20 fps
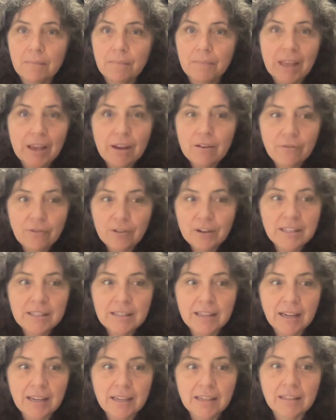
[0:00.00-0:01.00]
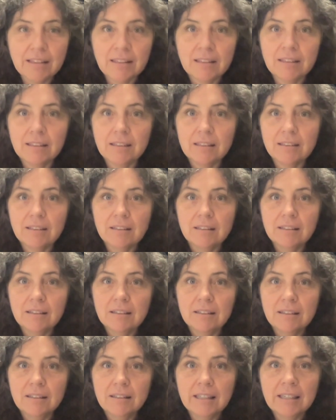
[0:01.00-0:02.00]
Every second.
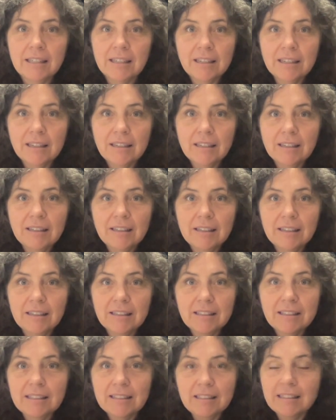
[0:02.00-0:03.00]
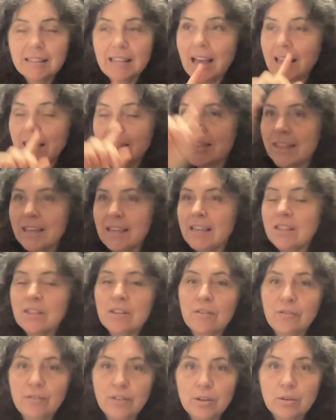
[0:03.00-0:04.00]
Like that thing in the
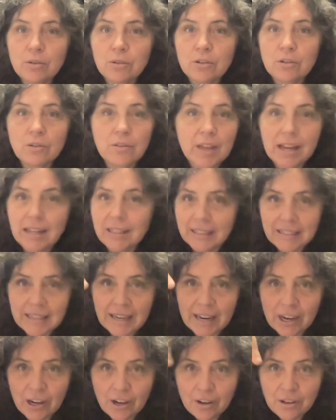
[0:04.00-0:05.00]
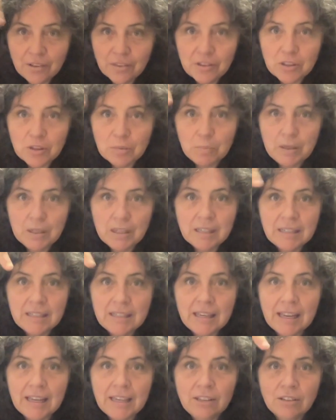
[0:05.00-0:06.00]
future, that carrot that's being
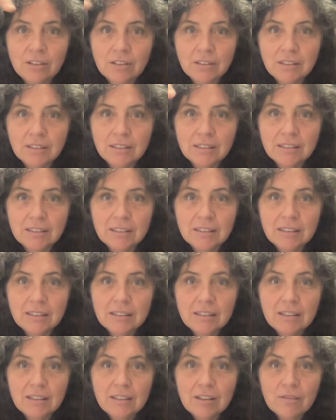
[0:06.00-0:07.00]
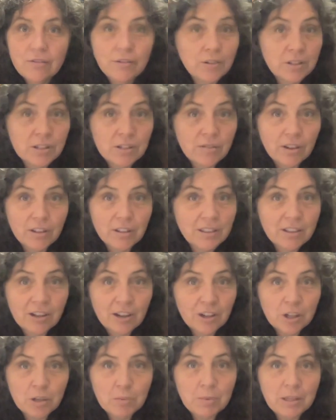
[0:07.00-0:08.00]
dangled, first of all, it's
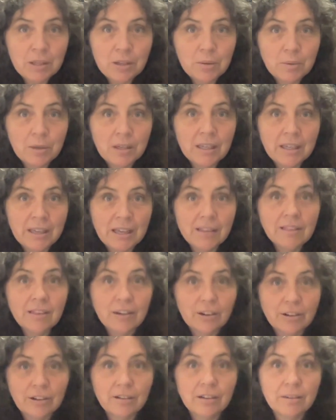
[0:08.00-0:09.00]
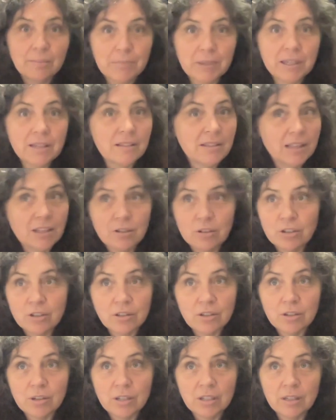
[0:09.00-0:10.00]
not going to be there when you get there, because then
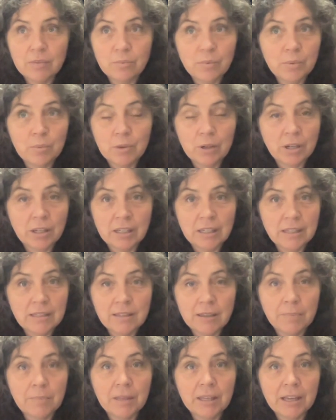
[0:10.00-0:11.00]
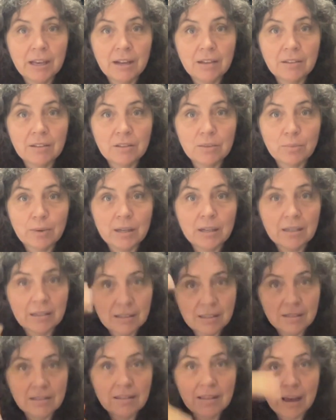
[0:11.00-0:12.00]
we're going to need something else, right? Because
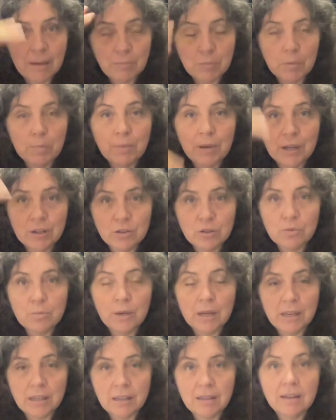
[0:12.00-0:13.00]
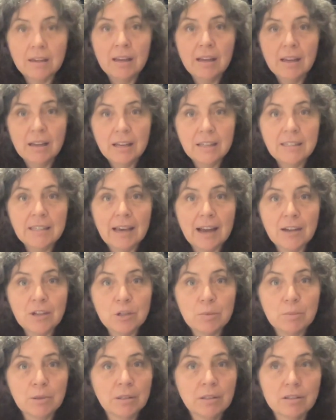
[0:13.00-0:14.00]
it's that perpetuating
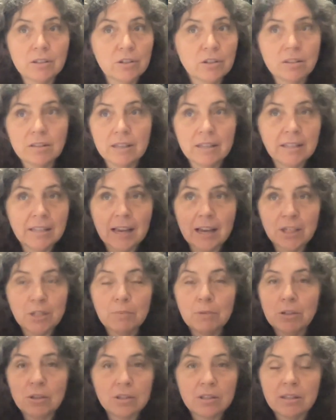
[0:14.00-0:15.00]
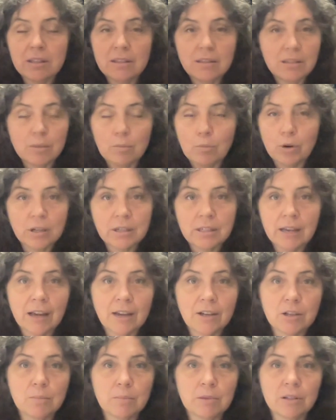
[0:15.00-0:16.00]
attachment. Attachment just leads to more
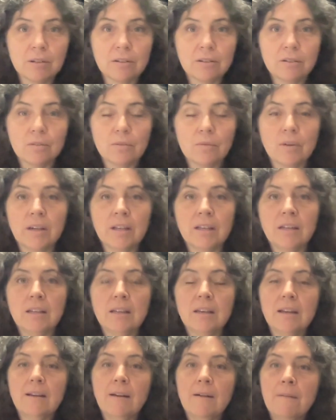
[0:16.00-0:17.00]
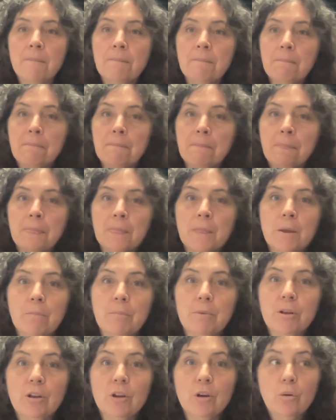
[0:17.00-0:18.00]
attachment, right?
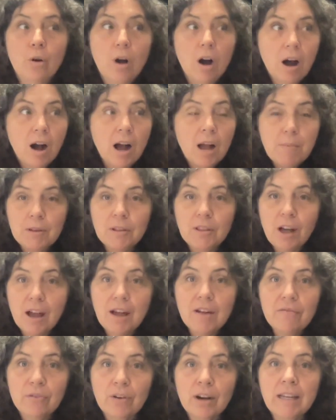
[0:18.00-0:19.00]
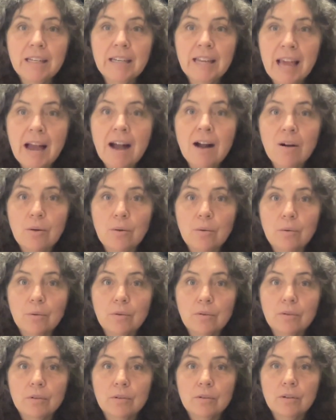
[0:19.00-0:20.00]
But I'm alive right now
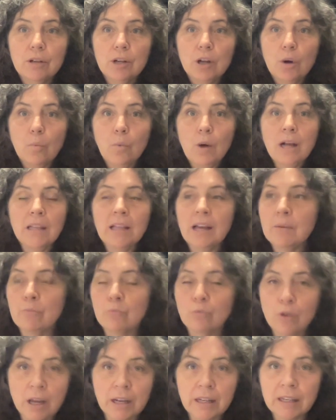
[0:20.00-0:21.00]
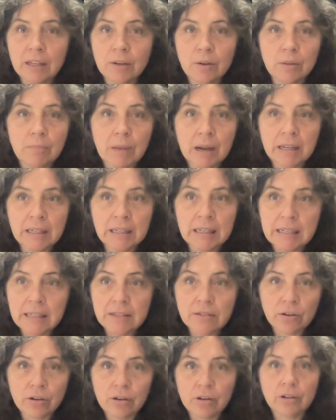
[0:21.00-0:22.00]
while I'm running and my
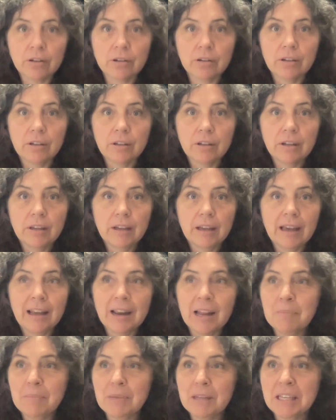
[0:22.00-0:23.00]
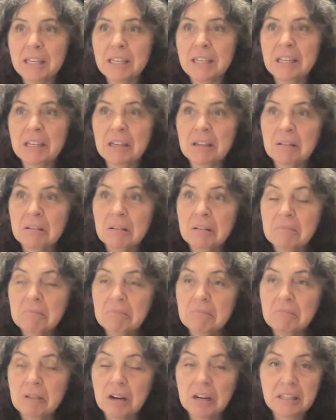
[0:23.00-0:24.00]
knees hurt and I'm eating
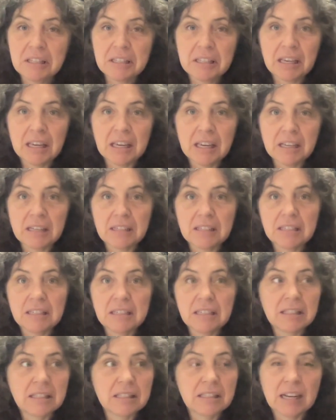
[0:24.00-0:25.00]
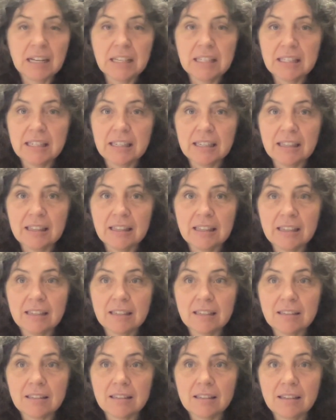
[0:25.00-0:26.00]
rice cakes and disgusting
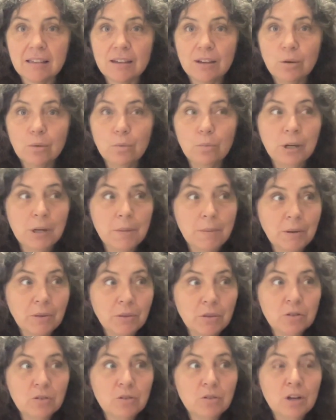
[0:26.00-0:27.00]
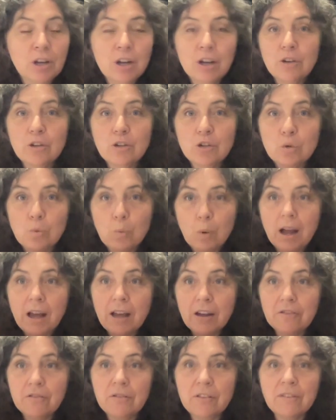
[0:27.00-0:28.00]
things. What about the joie
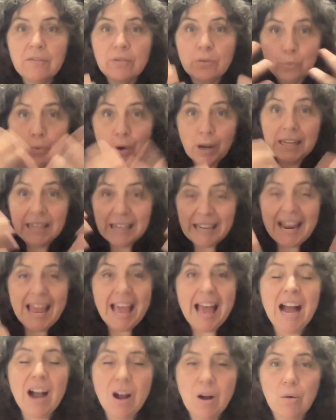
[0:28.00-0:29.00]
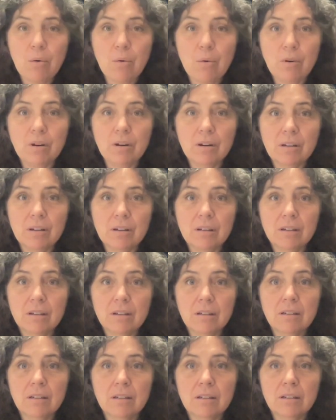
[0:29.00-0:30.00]
de vivre right now,
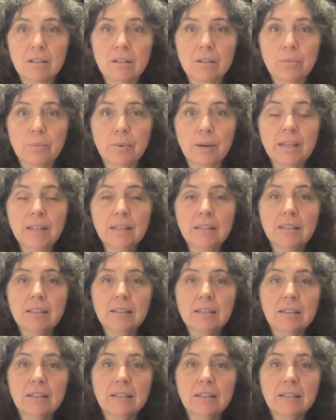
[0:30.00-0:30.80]
right?